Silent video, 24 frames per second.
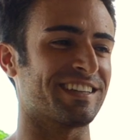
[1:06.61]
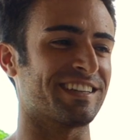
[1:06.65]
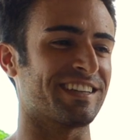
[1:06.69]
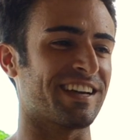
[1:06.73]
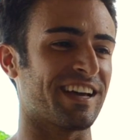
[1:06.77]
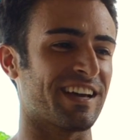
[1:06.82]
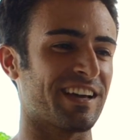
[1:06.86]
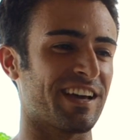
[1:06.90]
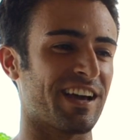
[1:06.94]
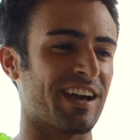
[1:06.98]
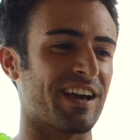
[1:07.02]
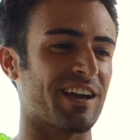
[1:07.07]

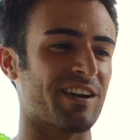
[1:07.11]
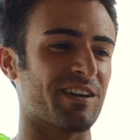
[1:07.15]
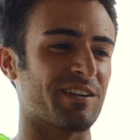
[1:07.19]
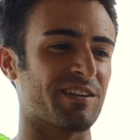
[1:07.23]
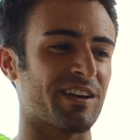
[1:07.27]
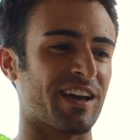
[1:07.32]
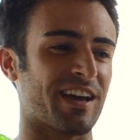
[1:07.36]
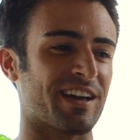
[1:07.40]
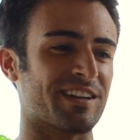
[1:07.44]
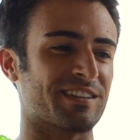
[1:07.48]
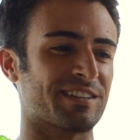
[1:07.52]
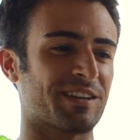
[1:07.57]

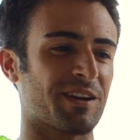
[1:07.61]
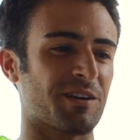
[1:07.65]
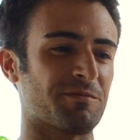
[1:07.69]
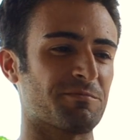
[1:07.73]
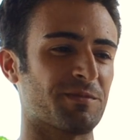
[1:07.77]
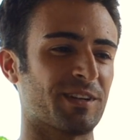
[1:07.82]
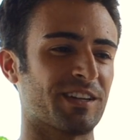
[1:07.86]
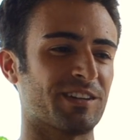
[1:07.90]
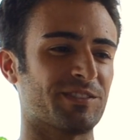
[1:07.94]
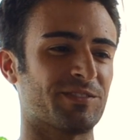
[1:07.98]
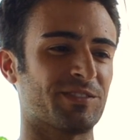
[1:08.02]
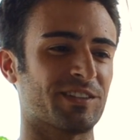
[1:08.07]
I, I, had
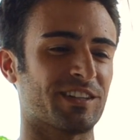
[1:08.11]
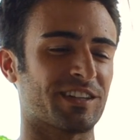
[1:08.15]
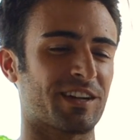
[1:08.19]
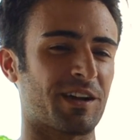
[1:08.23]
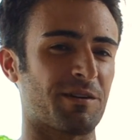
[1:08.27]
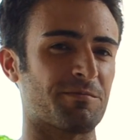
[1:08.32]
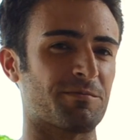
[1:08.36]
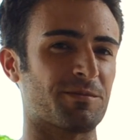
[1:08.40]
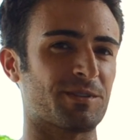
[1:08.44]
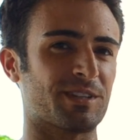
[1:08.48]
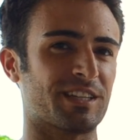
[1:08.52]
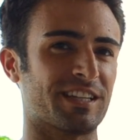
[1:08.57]
come here for a
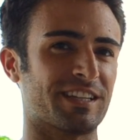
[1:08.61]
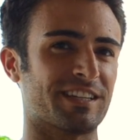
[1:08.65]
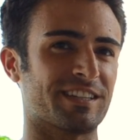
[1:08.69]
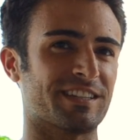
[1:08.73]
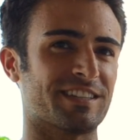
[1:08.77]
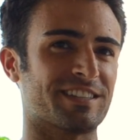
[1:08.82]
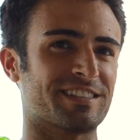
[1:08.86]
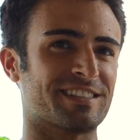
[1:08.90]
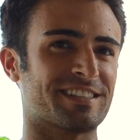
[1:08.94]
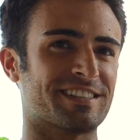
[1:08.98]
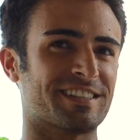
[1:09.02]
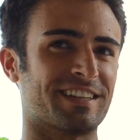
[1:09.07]
couple
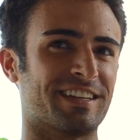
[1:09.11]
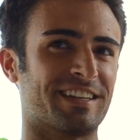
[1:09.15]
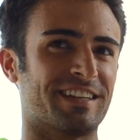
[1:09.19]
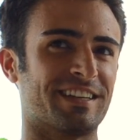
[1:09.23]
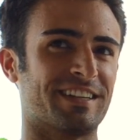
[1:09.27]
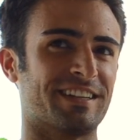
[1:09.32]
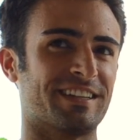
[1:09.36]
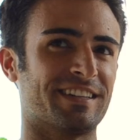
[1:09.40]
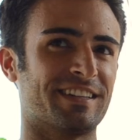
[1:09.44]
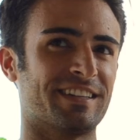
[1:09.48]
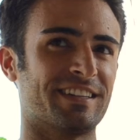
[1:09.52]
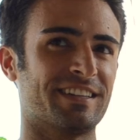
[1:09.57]
years
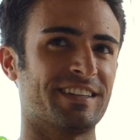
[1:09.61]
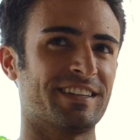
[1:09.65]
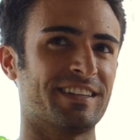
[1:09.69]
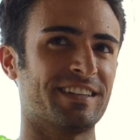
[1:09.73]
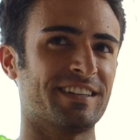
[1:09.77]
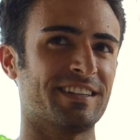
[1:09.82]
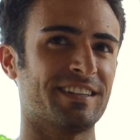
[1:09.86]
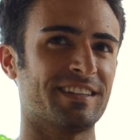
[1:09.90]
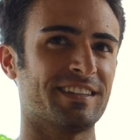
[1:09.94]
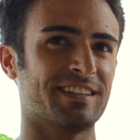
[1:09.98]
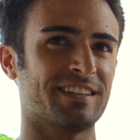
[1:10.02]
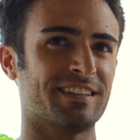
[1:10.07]
and
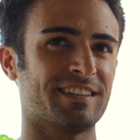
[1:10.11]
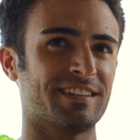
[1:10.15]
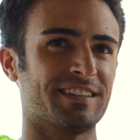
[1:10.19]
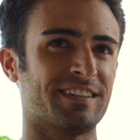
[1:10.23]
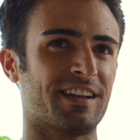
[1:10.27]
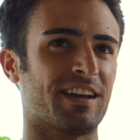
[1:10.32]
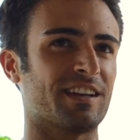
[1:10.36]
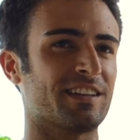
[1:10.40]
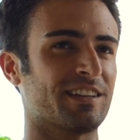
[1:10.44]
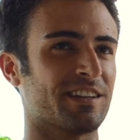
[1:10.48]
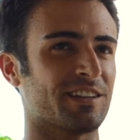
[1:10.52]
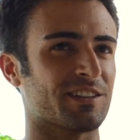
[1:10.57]

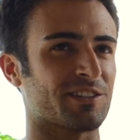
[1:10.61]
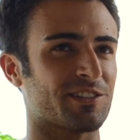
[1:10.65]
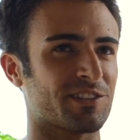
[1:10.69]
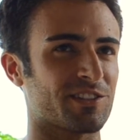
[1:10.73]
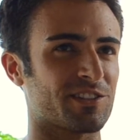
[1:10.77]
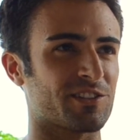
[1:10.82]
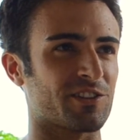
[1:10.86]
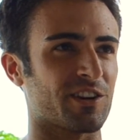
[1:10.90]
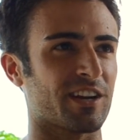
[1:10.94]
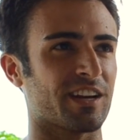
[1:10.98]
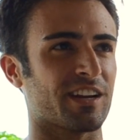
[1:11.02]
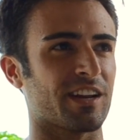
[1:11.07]
not years
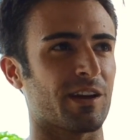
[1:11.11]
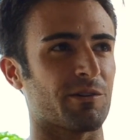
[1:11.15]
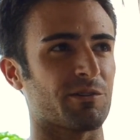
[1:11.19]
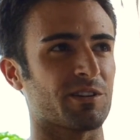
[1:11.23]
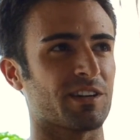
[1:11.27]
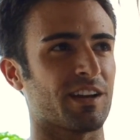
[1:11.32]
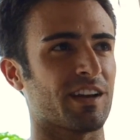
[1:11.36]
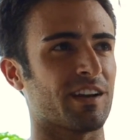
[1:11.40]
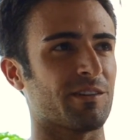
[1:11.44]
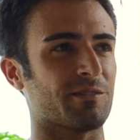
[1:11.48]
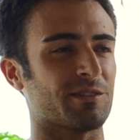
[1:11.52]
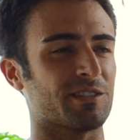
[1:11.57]
straight. I
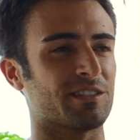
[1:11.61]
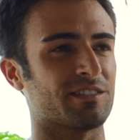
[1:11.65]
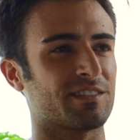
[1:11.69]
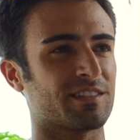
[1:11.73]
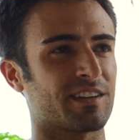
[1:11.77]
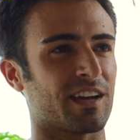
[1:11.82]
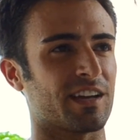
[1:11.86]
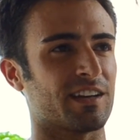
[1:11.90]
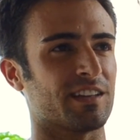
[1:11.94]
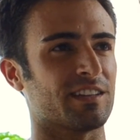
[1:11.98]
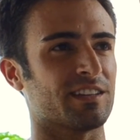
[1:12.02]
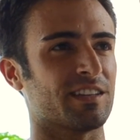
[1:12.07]
would I would
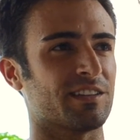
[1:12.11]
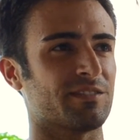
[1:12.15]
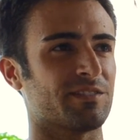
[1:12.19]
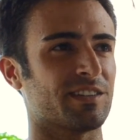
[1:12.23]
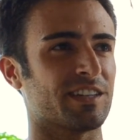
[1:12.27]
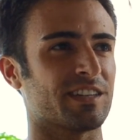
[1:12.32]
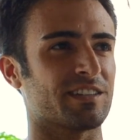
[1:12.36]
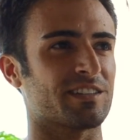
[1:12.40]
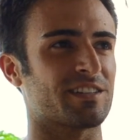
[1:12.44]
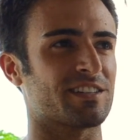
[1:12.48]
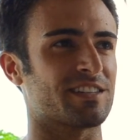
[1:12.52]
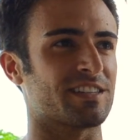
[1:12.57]
kind of live
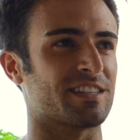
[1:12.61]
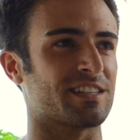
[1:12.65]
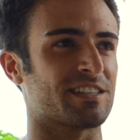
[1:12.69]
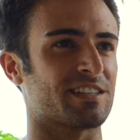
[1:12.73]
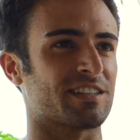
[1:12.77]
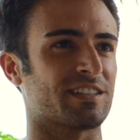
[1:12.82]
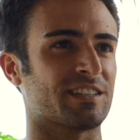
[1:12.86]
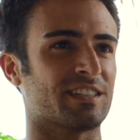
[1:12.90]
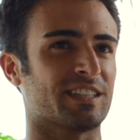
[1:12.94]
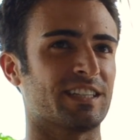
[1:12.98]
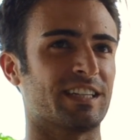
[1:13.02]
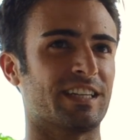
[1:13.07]
here
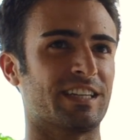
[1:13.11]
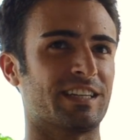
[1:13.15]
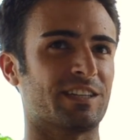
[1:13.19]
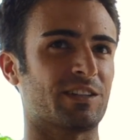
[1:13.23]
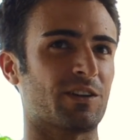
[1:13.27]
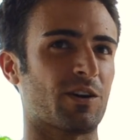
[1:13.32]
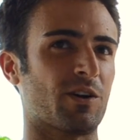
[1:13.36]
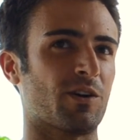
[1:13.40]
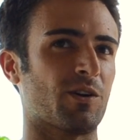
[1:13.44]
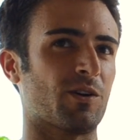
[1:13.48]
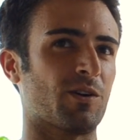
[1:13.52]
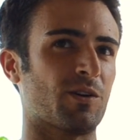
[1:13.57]
seasonally
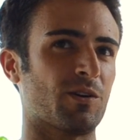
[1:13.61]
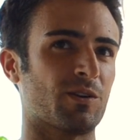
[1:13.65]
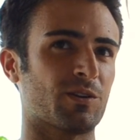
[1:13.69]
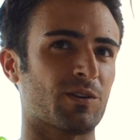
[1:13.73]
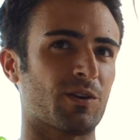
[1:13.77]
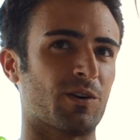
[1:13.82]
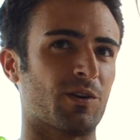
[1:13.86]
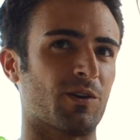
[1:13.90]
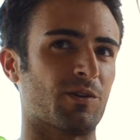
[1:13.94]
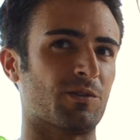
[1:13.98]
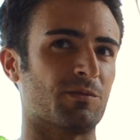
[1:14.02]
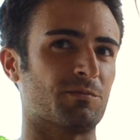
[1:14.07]
and go
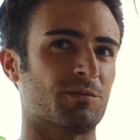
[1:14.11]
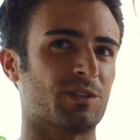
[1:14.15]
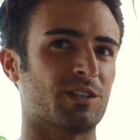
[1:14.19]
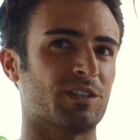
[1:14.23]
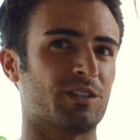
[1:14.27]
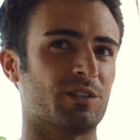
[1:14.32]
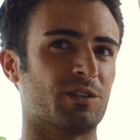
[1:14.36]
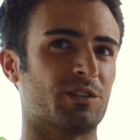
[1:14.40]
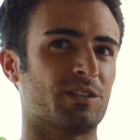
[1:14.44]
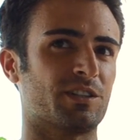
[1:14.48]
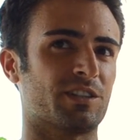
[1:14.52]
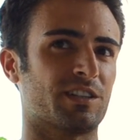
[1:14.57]
go home to
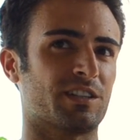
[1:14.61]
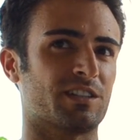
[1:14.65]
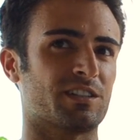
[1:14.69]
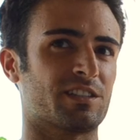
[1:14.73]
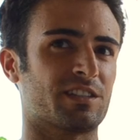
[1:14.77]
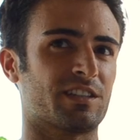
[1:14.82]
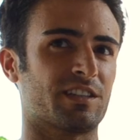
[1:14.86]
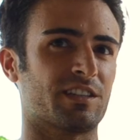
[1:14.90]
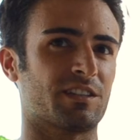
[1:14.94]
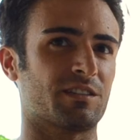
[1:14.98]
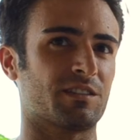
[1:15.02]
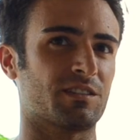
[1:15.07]
New
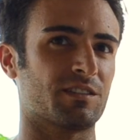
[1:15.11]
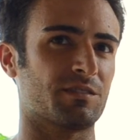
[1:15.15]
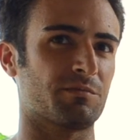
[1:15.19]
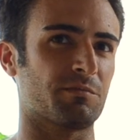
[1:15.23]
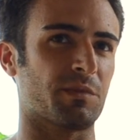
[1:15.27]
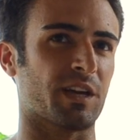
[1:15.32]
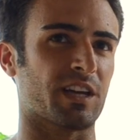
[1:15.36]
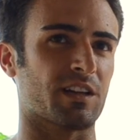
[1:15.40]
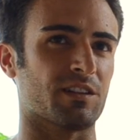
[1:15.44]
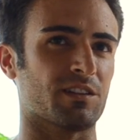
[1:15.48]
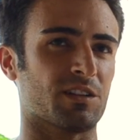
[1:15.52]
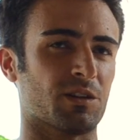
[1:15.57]
Jersey and
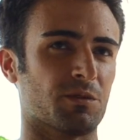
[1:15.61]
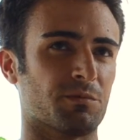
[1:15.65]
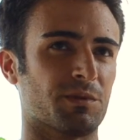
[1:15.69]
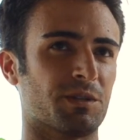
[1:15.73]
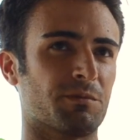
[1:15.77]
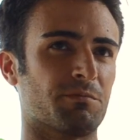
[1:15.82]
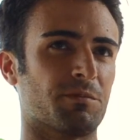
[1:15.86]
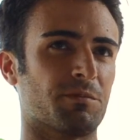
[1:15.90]
make a little bit